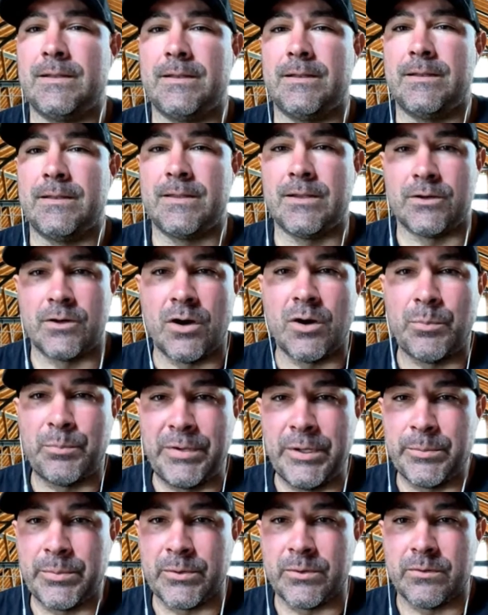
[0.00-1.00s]
there are
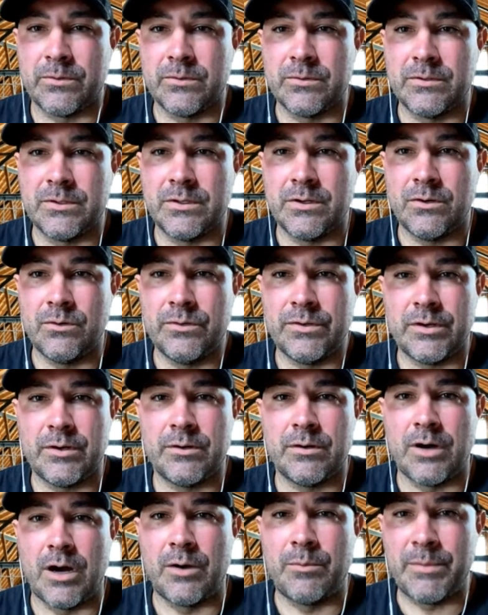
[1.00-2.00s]
people,
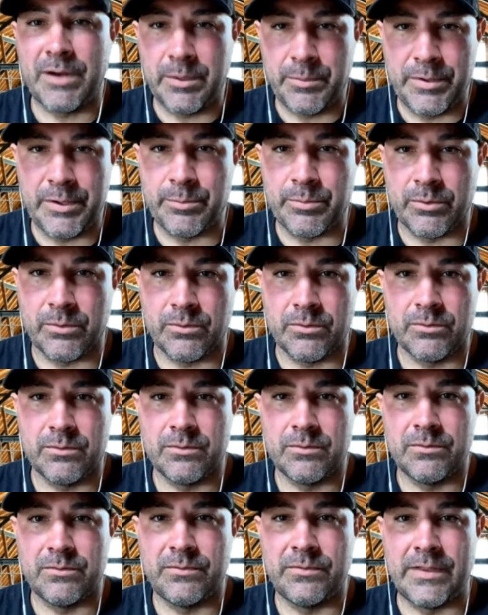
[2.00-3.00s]
there are my people
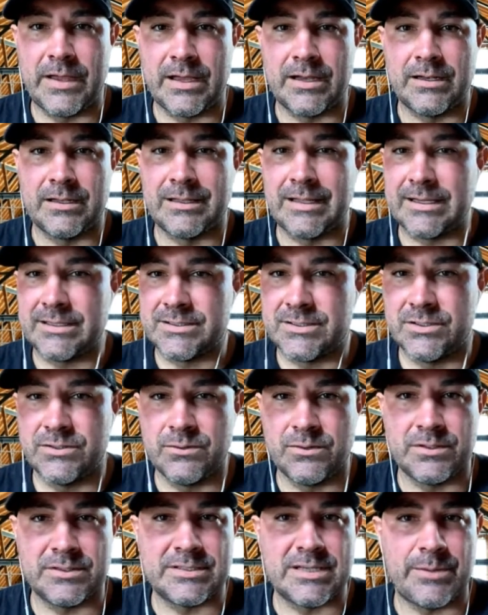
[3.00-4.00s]
that like to do
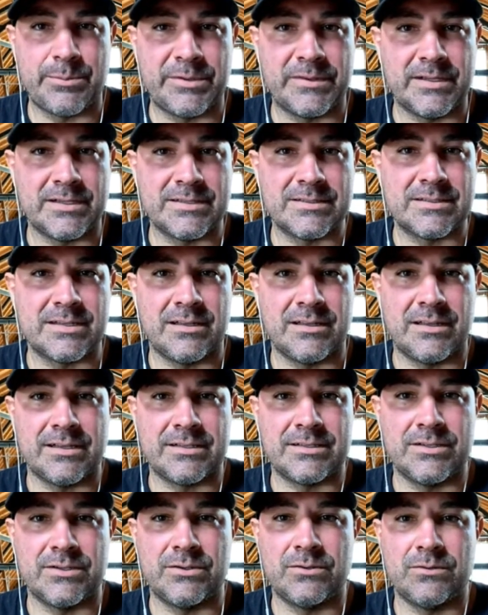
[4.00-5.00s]
the type of things that I
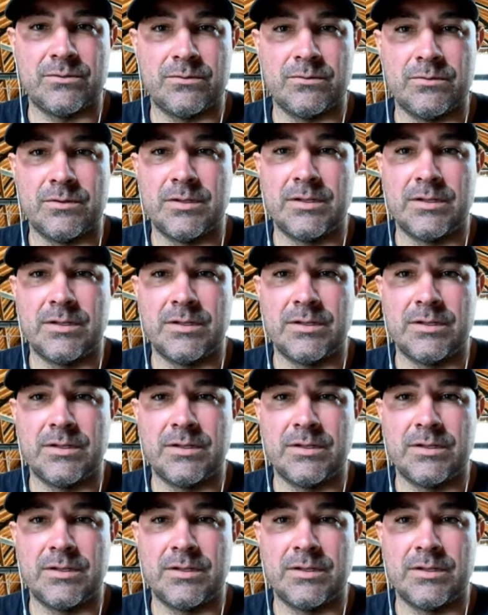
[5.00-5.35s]
like to do.